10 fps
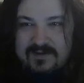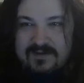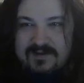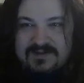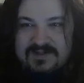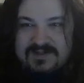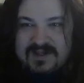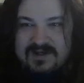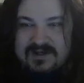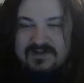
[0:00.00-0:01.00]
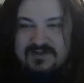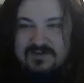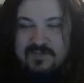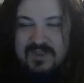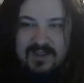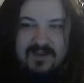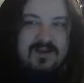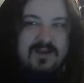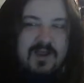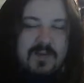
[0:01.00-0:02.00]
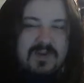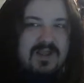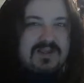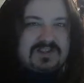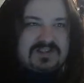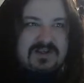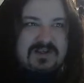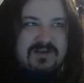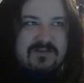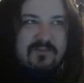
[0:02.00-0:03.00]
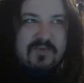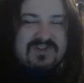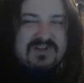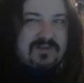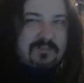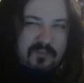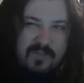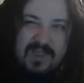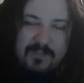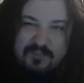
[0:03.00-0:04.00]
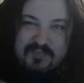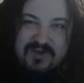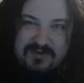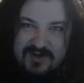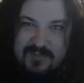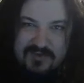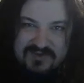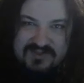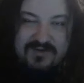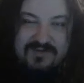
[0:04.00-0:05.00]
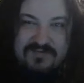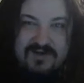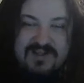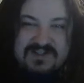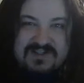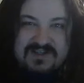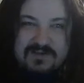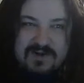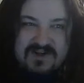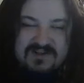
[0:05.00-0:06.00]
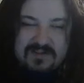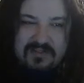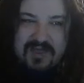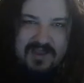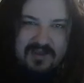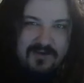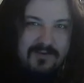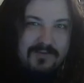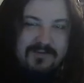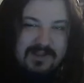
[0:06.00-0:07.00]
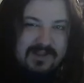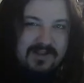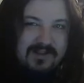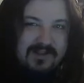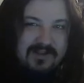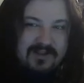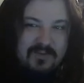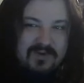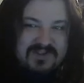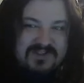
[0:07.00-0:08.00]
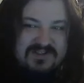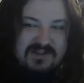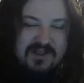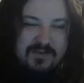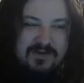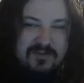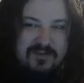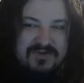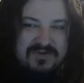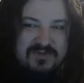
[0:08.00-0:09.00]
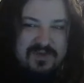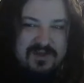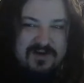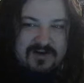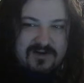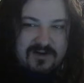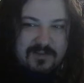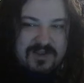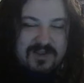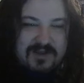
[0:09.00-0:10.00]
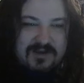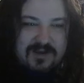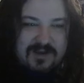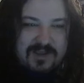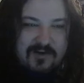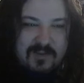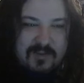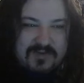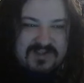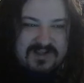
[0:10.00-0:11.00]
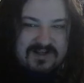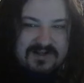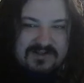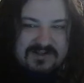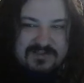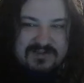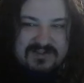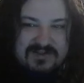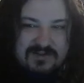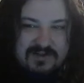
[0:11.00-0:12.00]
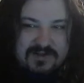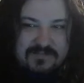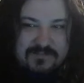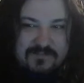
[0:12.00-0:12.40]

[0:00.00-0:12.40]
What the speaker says: It's like 2nd edition. I mean, AC wasn't a bigger numbers good for AC, whereas Thaco, it was lower numbers or better. Oh my god, I can't remember 2nd edition. It's been so long.